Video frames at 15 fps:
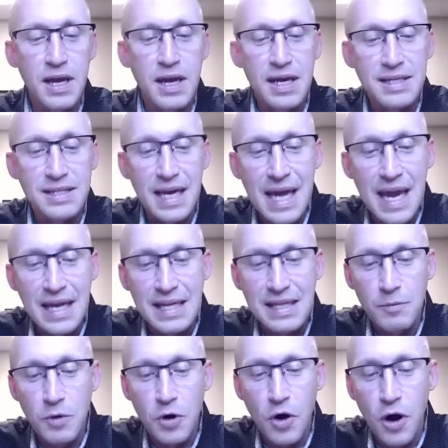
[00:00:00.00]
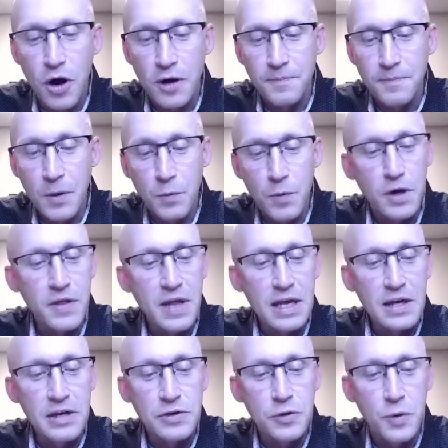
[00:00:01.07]
is like handing them your heart. What are they going
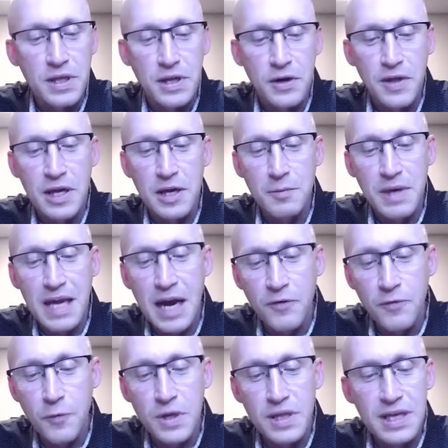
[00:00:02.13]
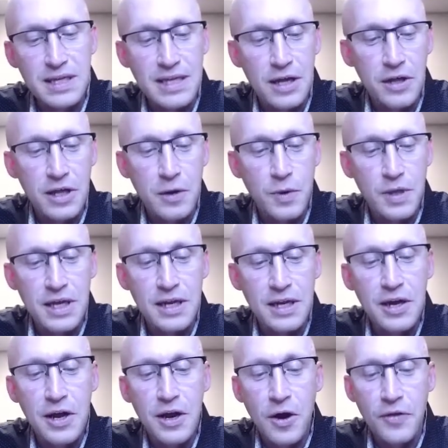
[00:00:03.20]
to do with it? Are they going to be careful with it, delicate with it?
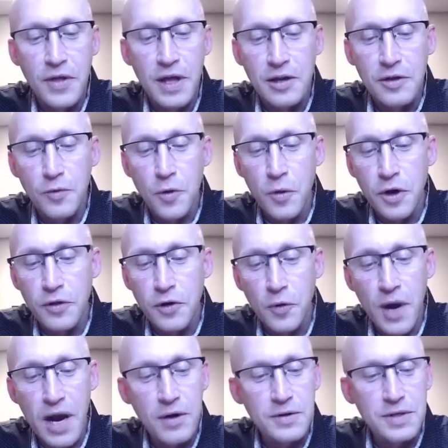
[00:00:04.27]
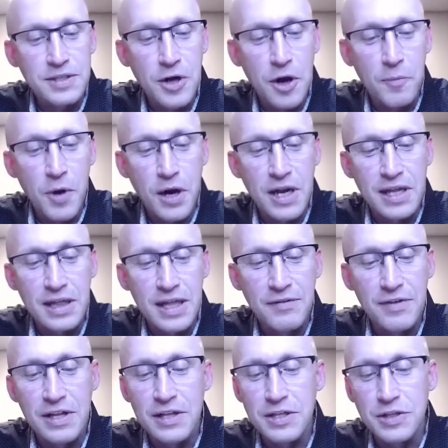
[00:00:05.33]
Are they going to throw it on the ground, stomp on it, and leave
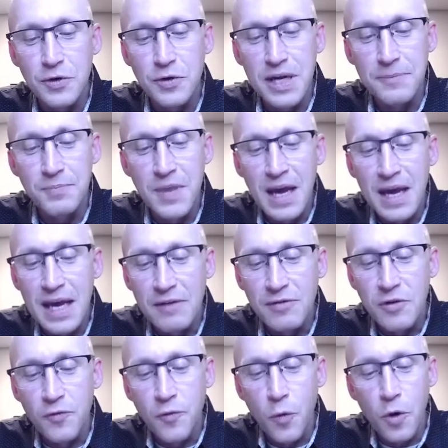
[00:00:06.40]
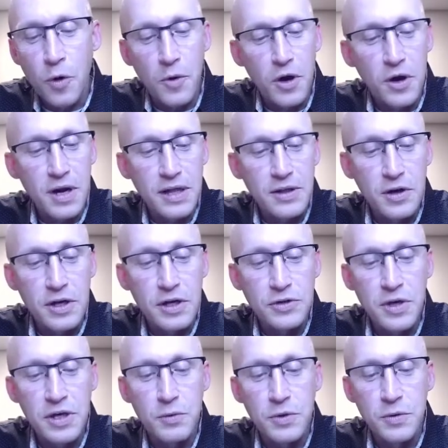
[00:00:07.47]
it in the street? If the former, and they're going to
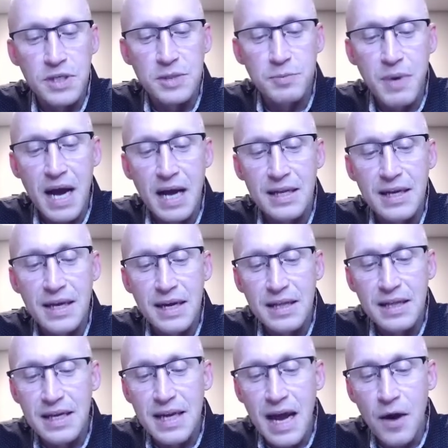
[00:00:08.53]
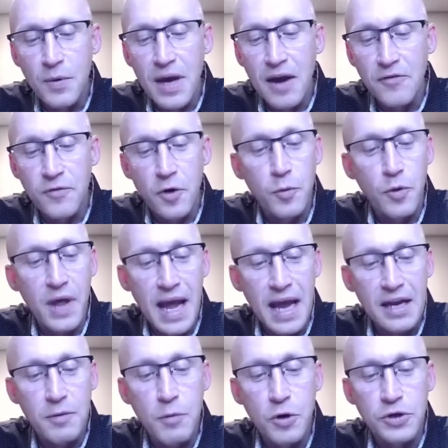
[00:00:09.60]
treat it with respect, then now we have verbal
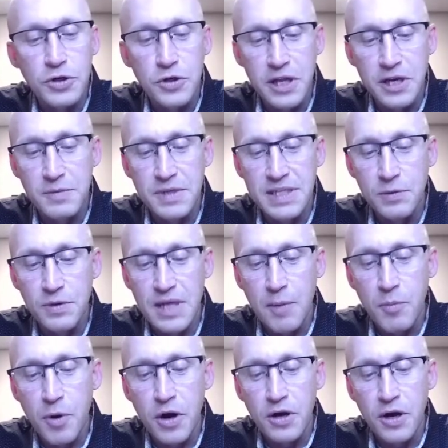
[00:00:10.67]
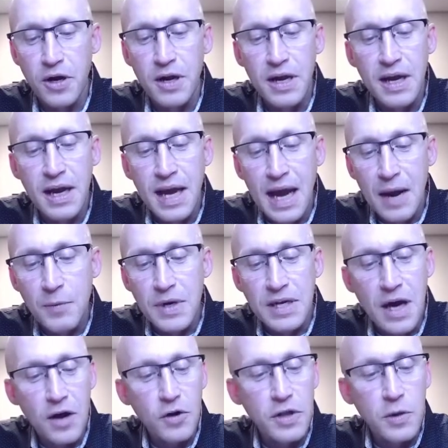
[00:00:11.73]
and emotional intimacy with that partner. And we
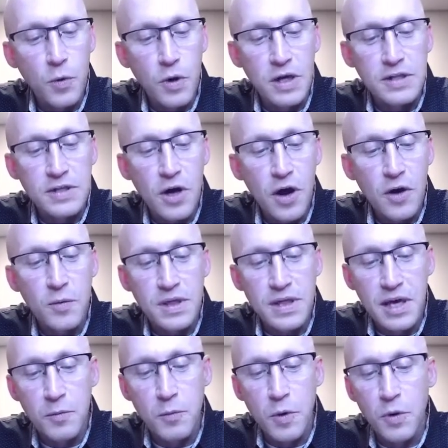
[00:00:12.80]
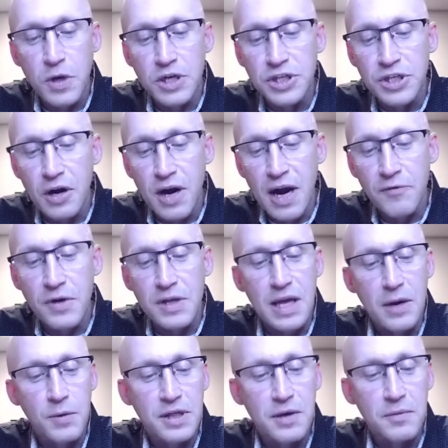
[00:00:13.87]
not only want to talk with them, we want to share
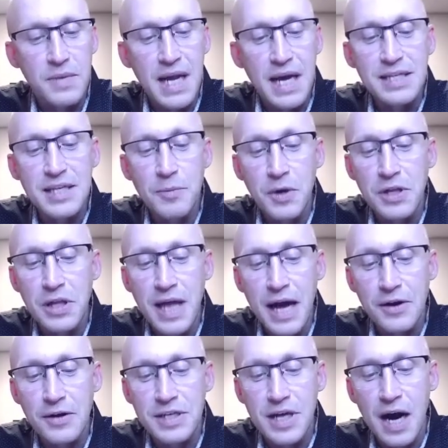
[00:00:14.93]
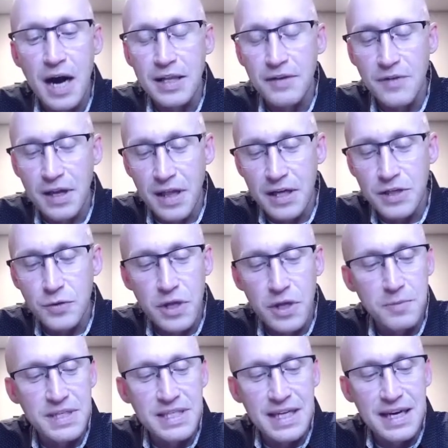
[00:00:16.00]
everything with them. Next up on the ladder is cognitive intellectual
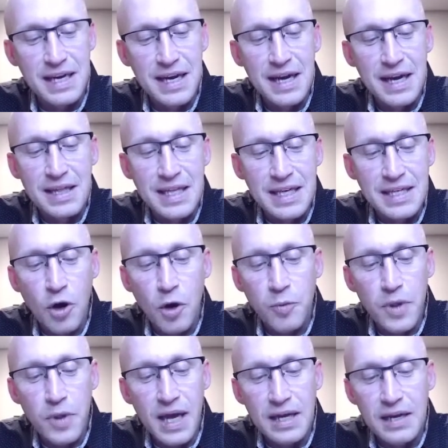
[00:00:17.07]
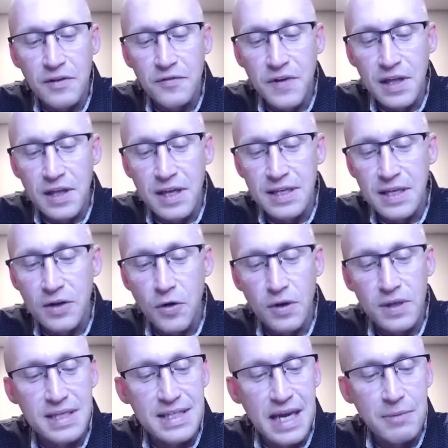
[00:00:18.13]
intimacy, these all play into the feelings that you're on
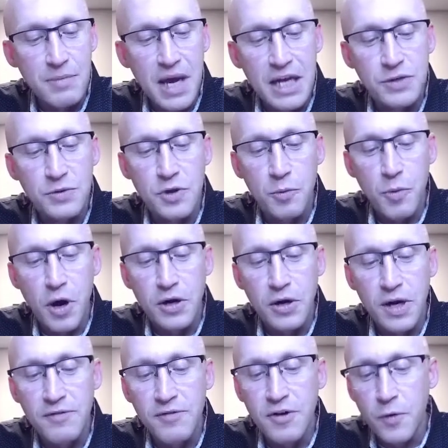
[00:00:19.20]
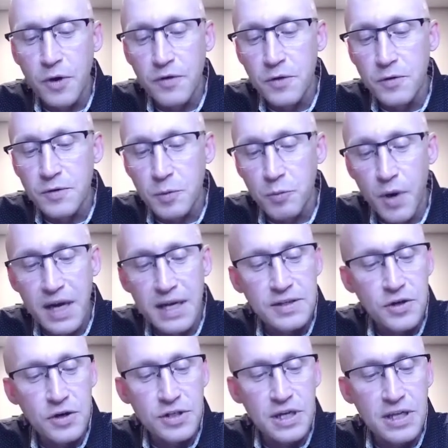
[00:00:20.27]
the same page with your partner. Even if one of you is a brain
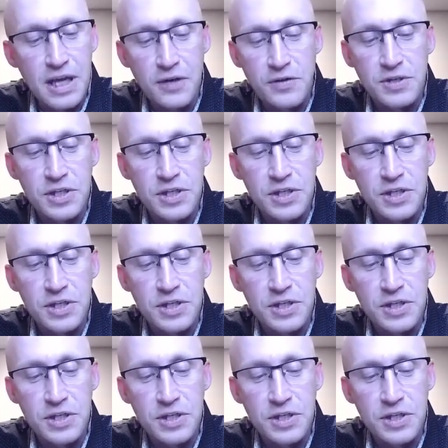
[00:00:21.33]
surgeon, the other is